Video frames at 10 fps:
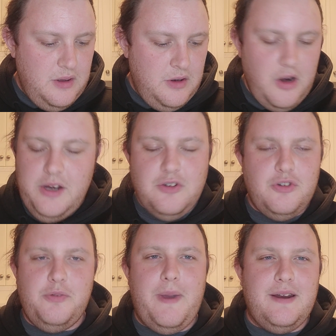not
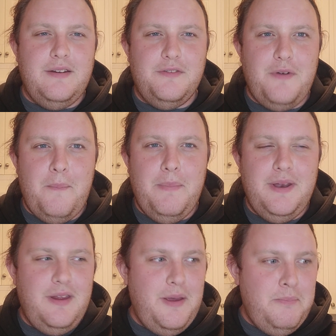introspective,
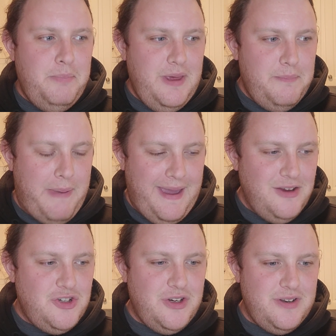but being
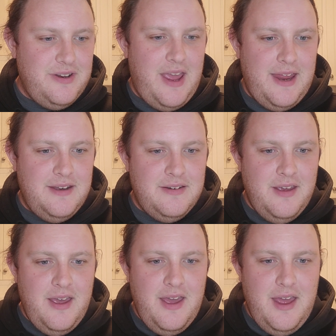patient and
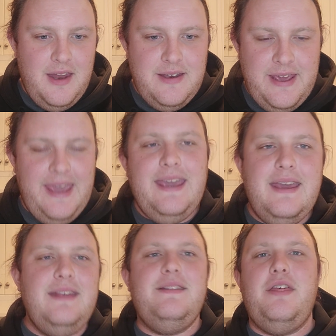
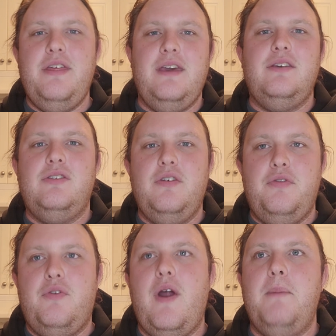taking the things
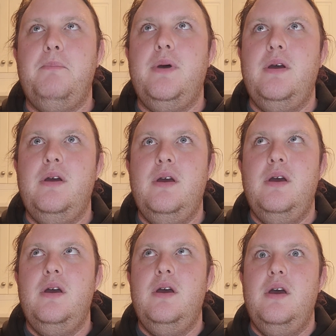from
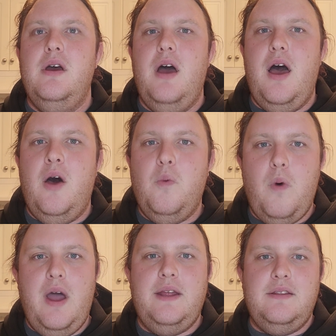a
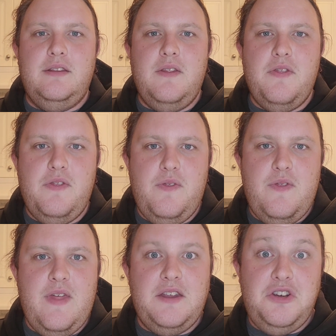wine
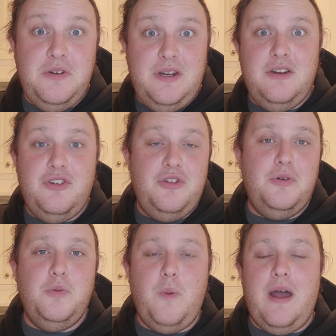that you need
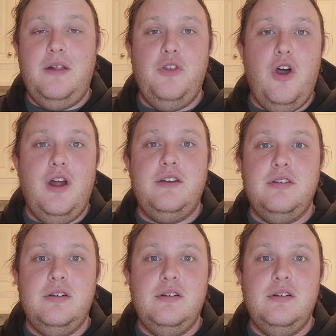to, while not.